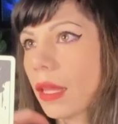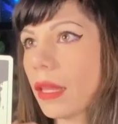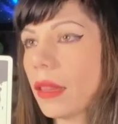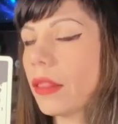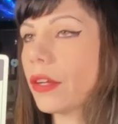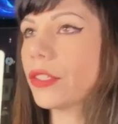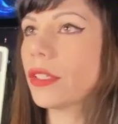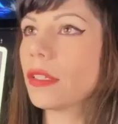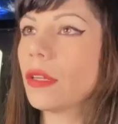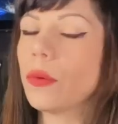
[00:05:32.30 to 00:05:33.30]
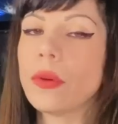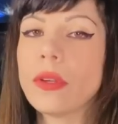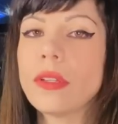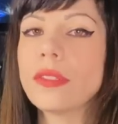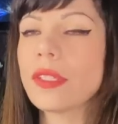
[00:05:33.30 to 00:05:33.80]
there's
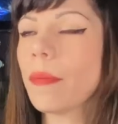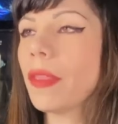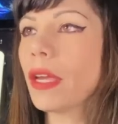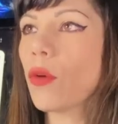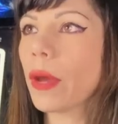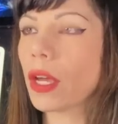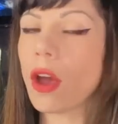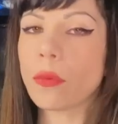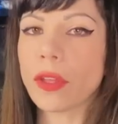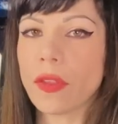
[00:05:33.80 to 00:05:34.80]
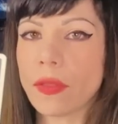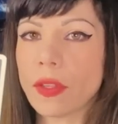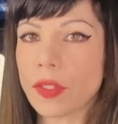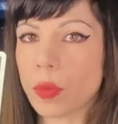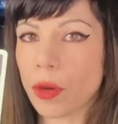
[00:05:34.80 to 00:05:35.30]
something going on within
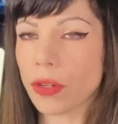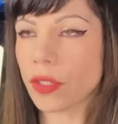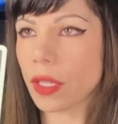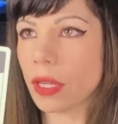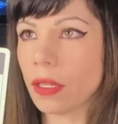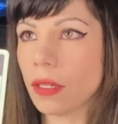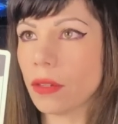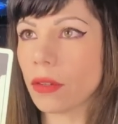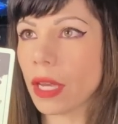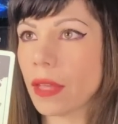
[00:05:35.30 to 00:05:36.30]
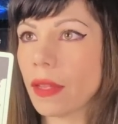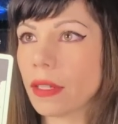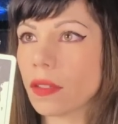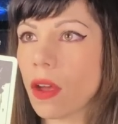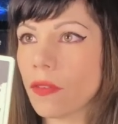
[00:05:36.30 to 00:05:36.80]
this person, okay, that
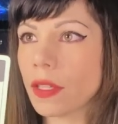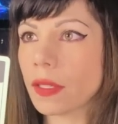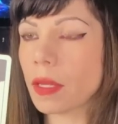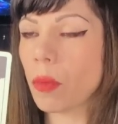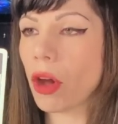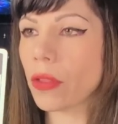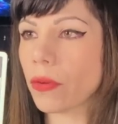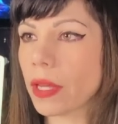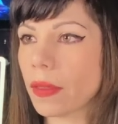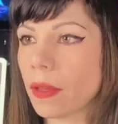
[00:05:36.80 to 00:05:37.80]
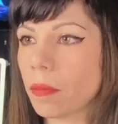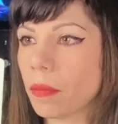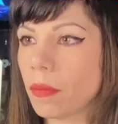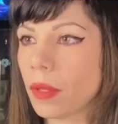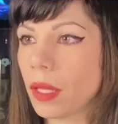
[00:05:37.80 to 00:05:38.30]
is obviously bothering
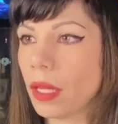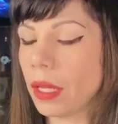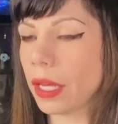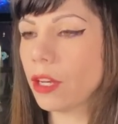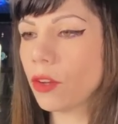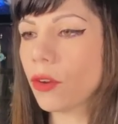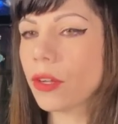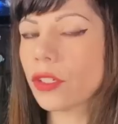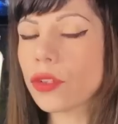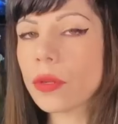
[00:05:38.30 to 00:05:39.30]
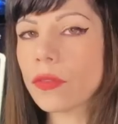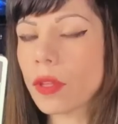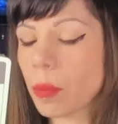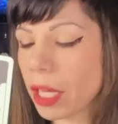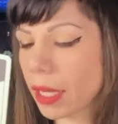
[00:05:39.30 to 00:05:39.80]
them. And you're
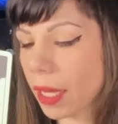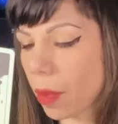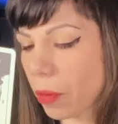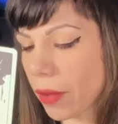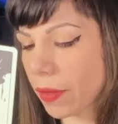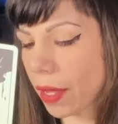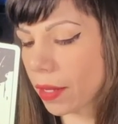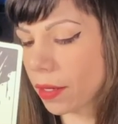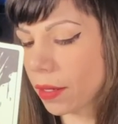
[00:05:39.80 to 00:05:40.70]
intuitively picking up on that.